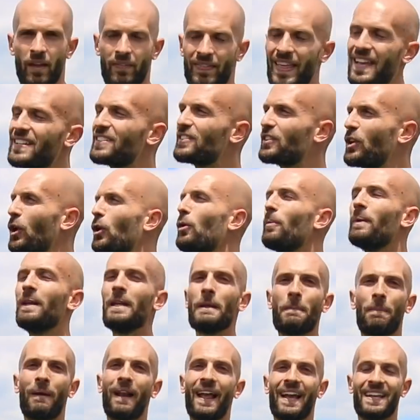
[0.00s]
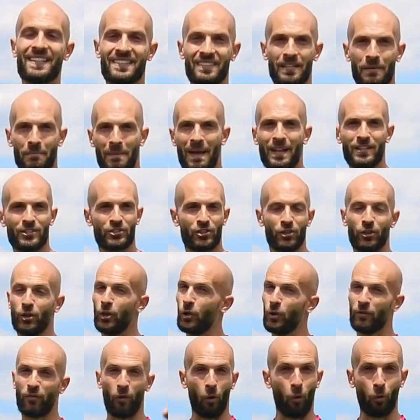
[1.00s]
There's too many players to mention
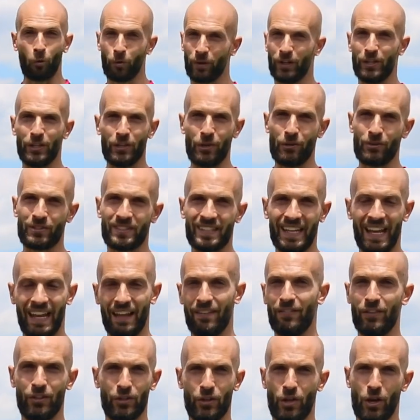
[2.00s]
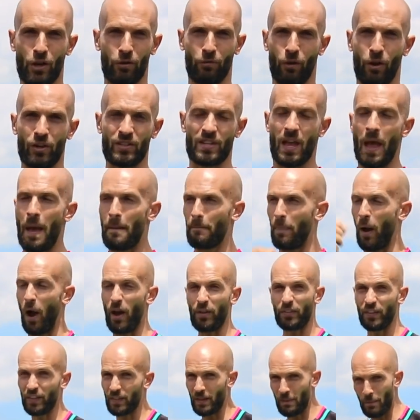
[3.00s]
who've already used it in the Euros, but I
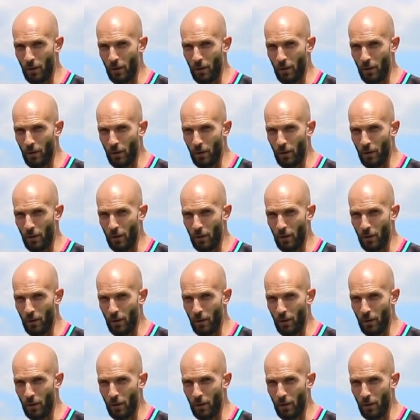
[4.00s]
think the